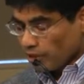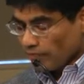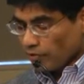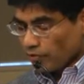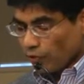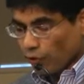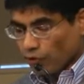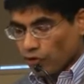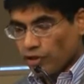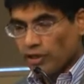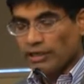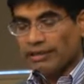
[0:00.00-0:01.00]
chapter
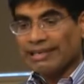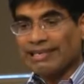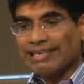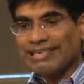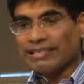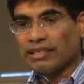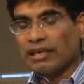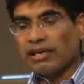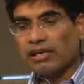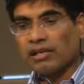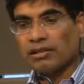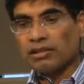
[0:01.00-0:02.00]
14, and then
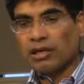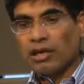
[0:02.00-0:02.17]
Ezekiel